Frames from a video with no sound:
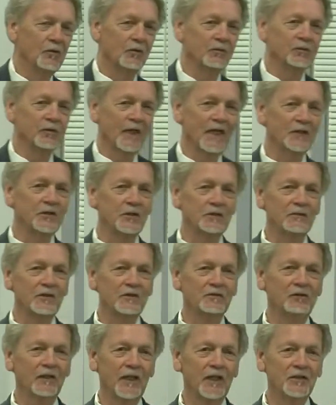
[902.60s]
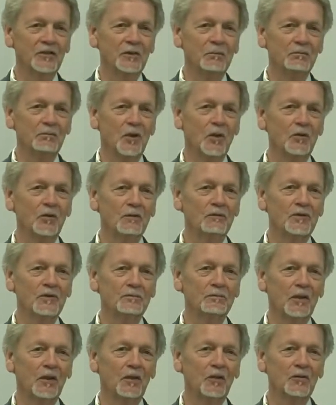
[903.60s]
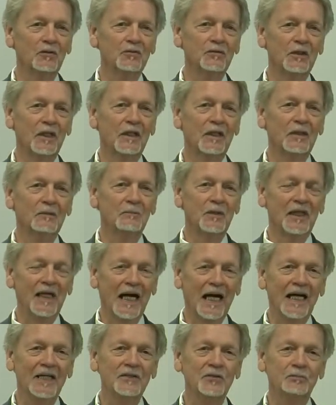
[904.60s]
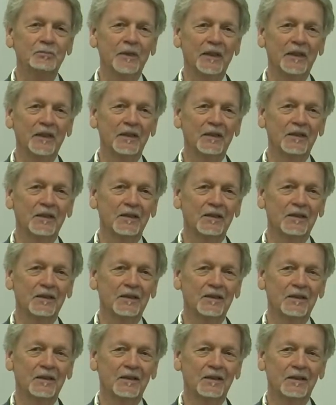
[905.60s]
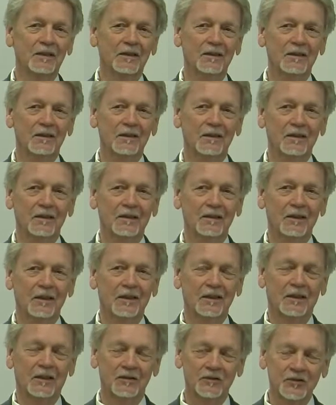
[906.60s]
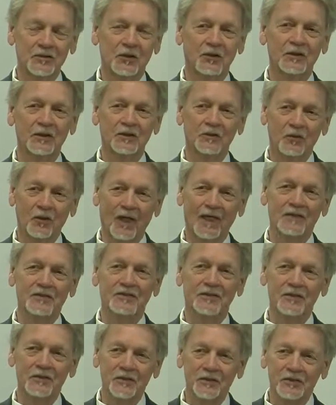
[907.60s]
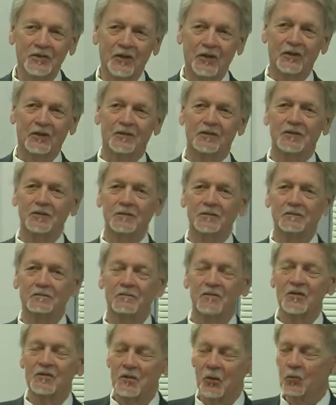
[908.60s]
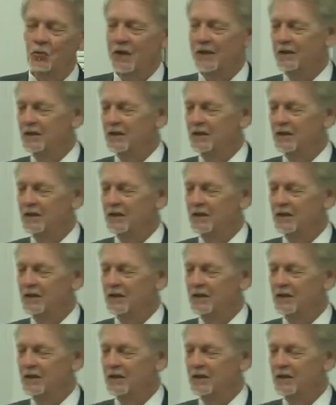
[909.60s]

your flesh of his flesh and bone of his bones, but I speak concerning Christ and the church. So,